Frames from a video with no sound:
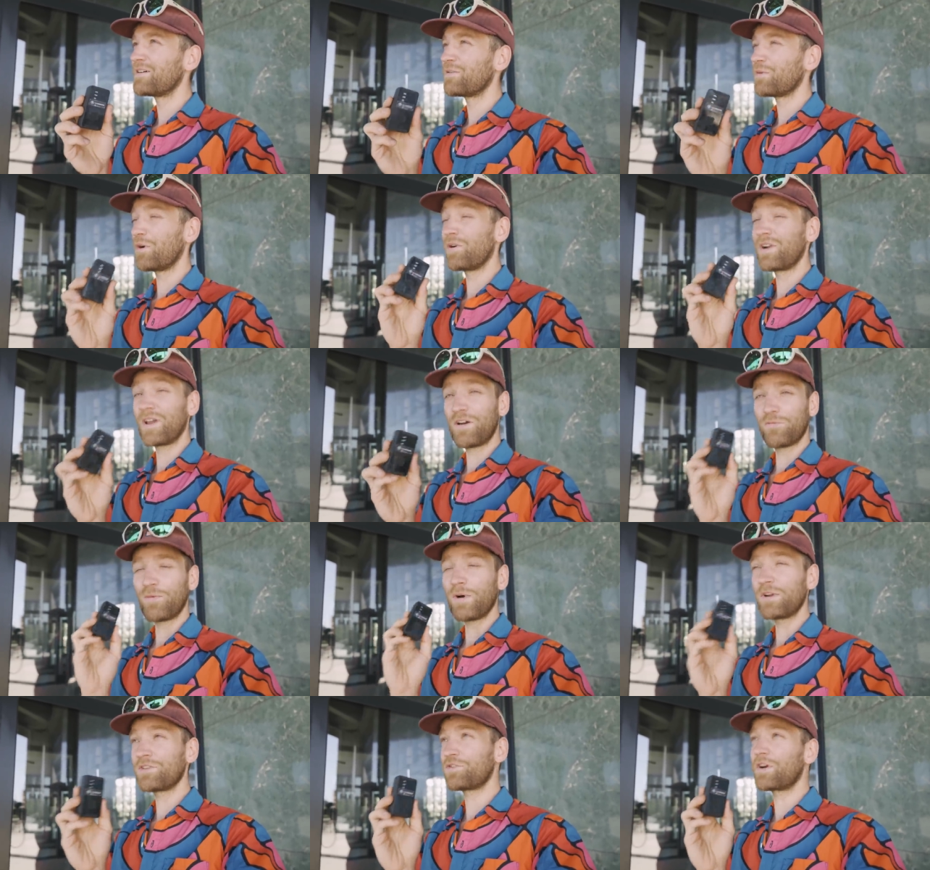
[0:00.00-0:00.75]
We only
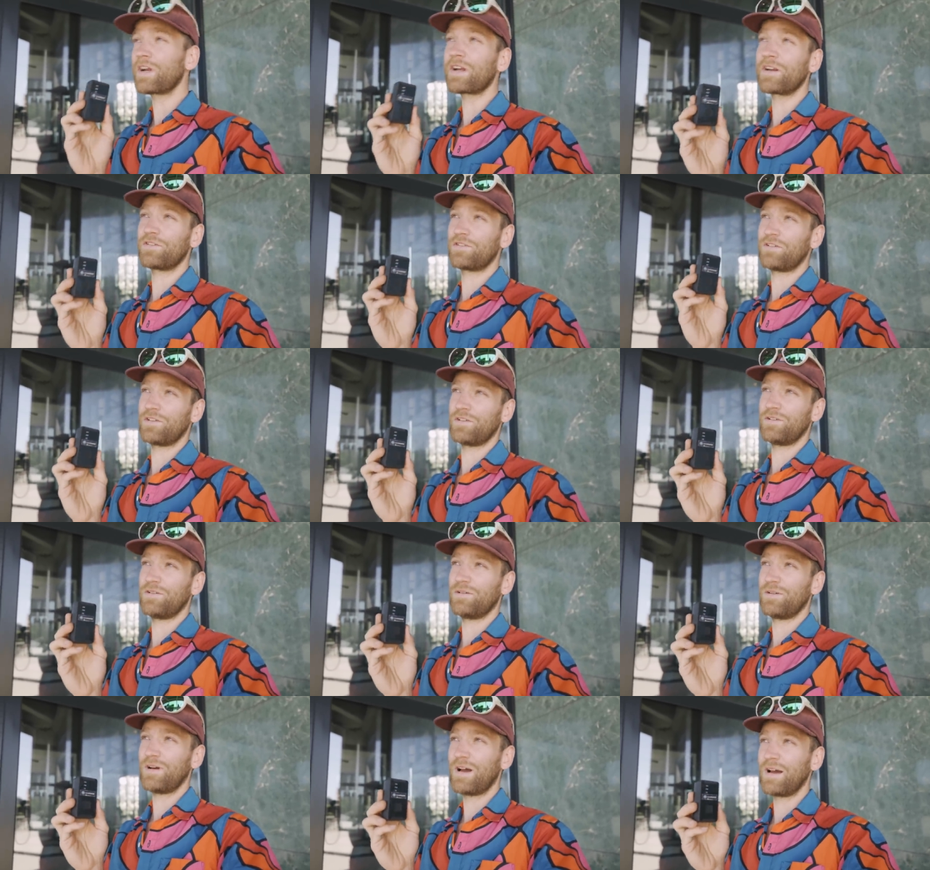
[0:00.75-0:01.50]
have one tracker,
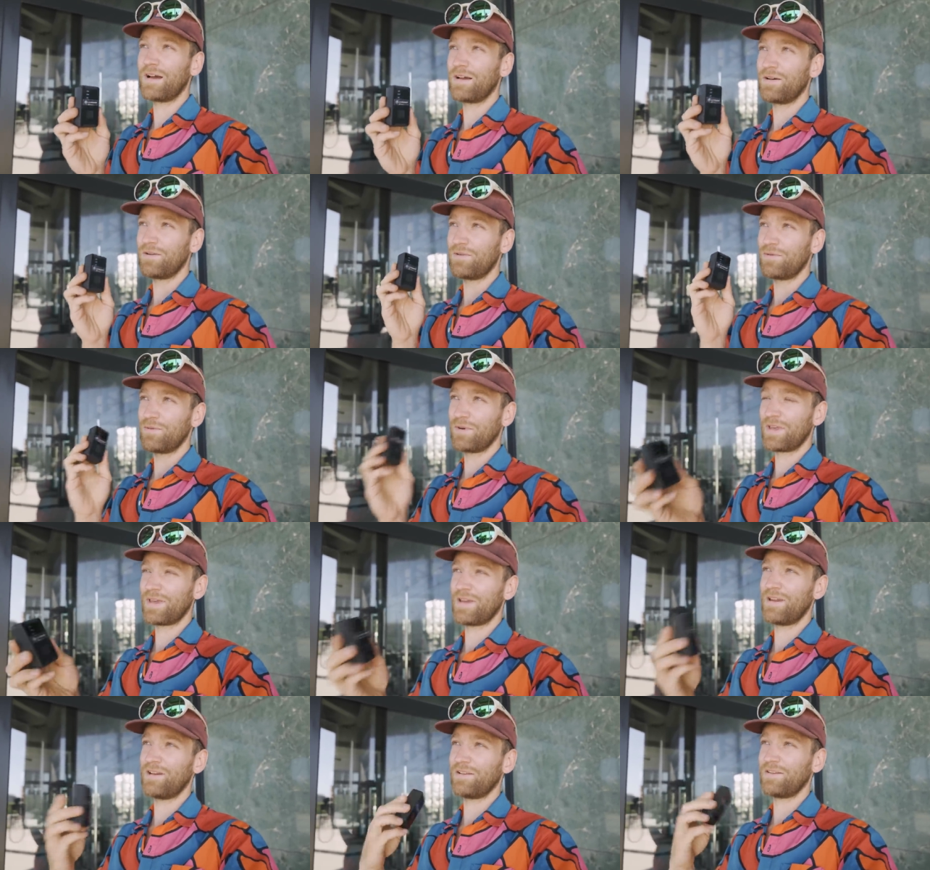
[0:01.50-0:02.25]
so we
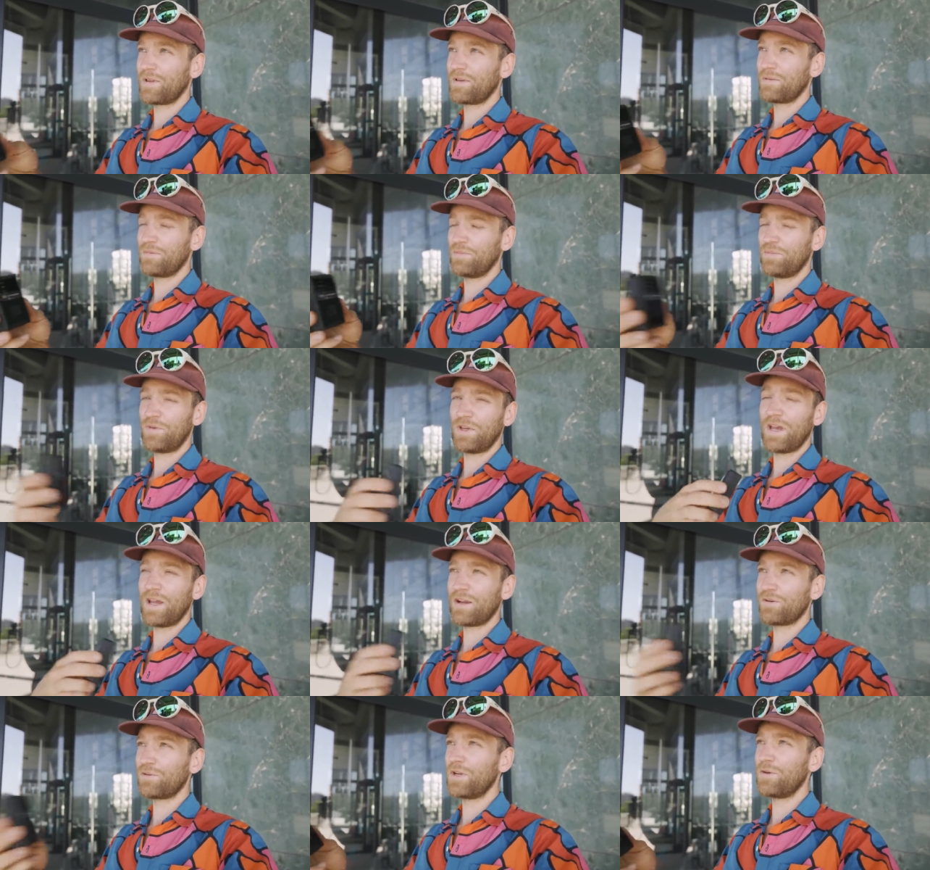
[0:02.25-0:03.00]
cannot be
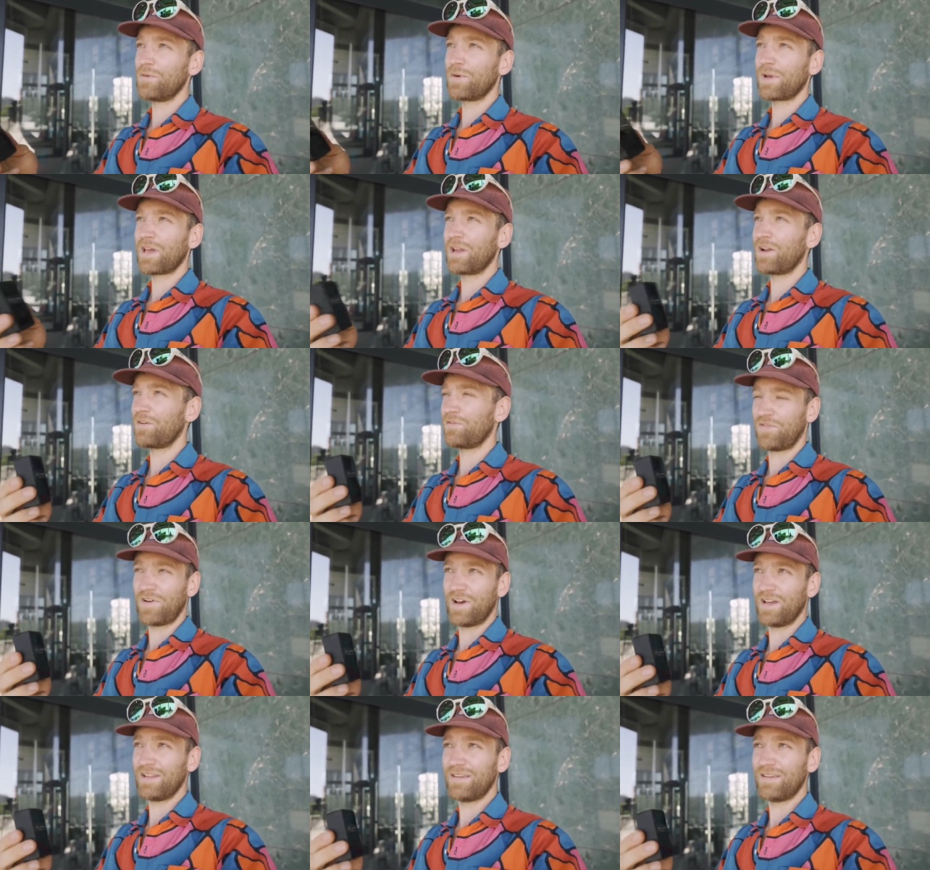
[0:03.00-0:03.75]
angry, we cannot fight.